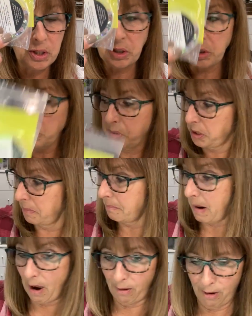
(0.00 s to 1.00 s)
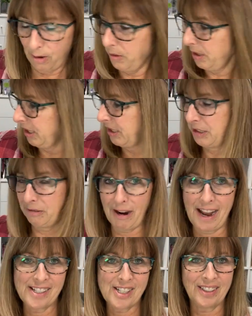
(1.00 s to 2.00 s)
to you tomorrow.
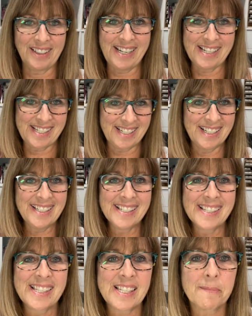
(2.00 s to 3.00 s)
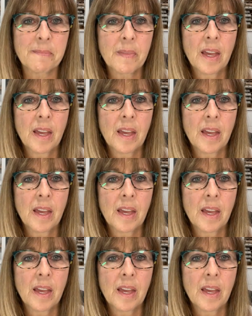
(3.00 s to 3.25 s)
Congratulations.